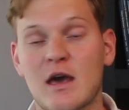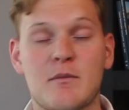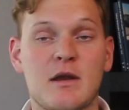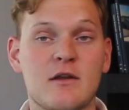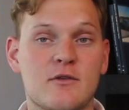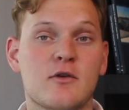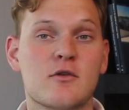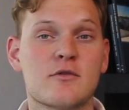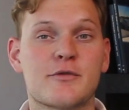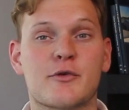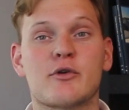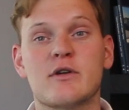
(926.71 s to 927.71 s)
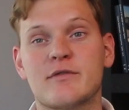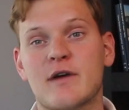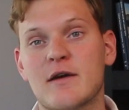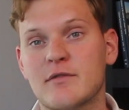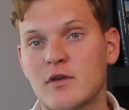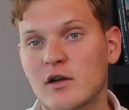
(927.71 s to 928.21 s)
I made a total of
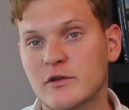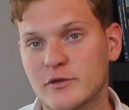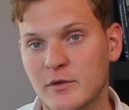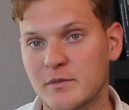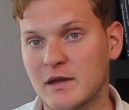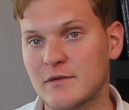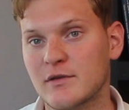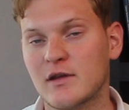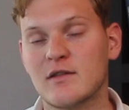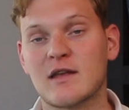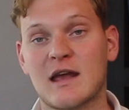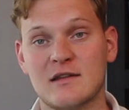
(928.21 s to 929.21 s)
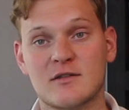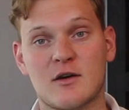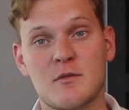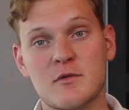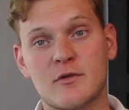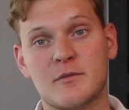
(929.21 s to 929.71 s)
$45 from dividend and it's
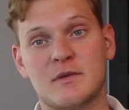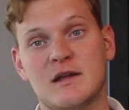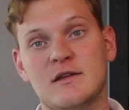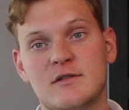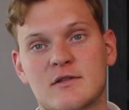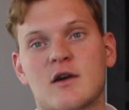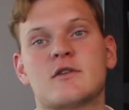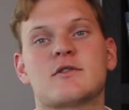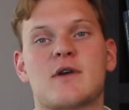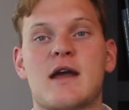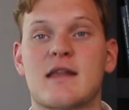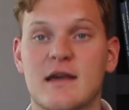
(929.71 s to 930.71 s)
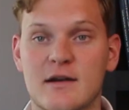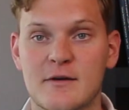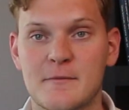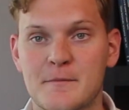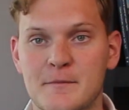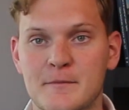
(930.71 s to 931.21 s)
coming from these stocks right
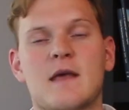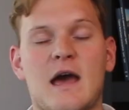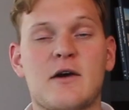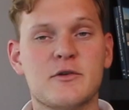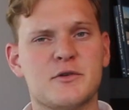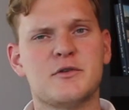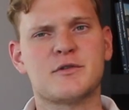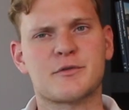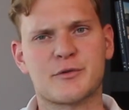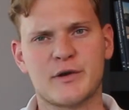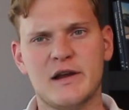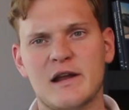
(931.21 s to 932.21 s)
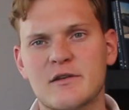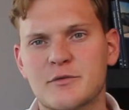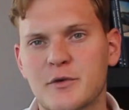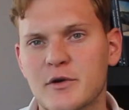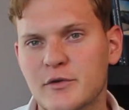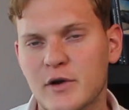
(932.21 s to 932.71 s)
here. I also do some
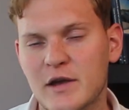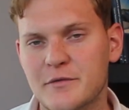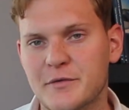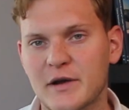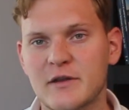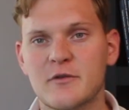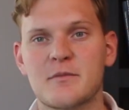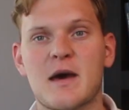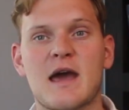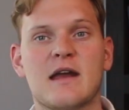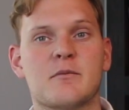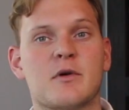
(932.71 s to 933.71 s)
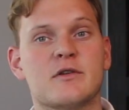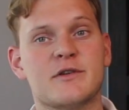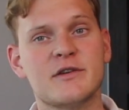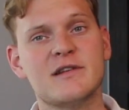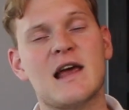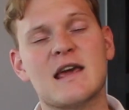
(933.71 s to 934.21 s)
freelance work for a friend of mine, but
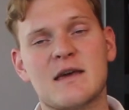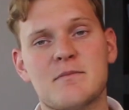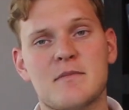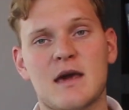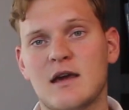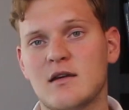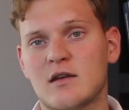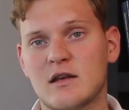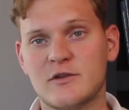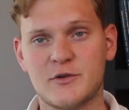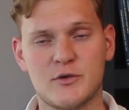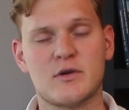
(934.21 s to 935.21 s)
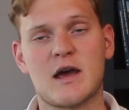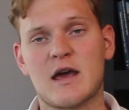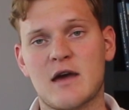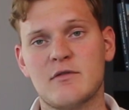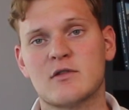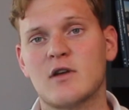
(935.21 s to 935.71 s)
just like in May, in June I
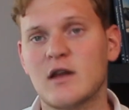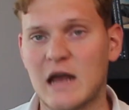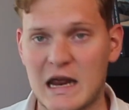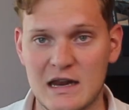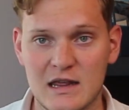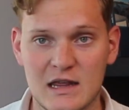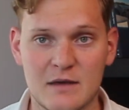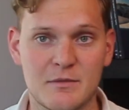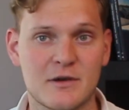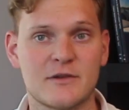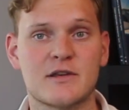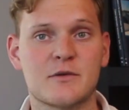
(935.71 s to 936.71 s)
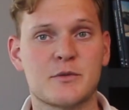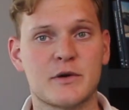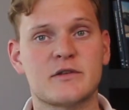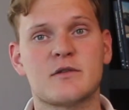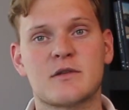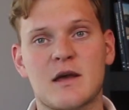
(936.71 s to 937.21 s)
haven't done anything because there
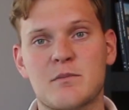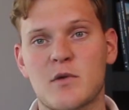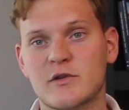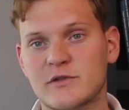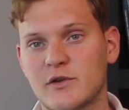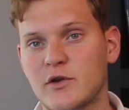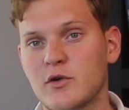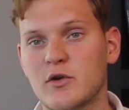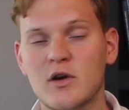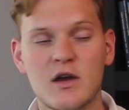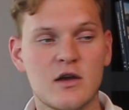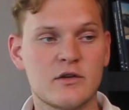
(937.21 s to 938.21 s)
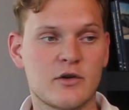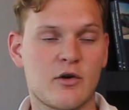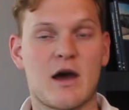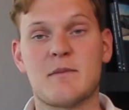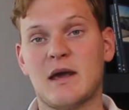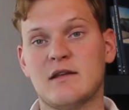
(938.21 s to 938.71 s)
wasn't that much to do,
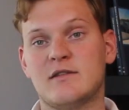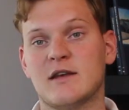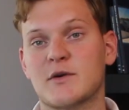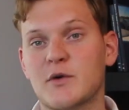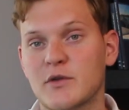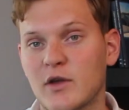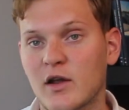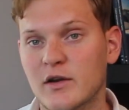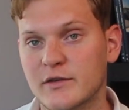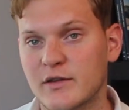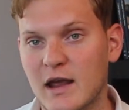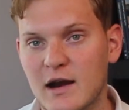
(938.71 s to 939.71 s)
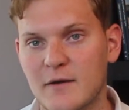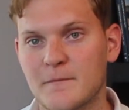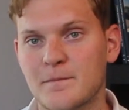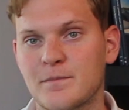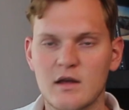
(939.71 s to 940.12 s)
so I made $0 there.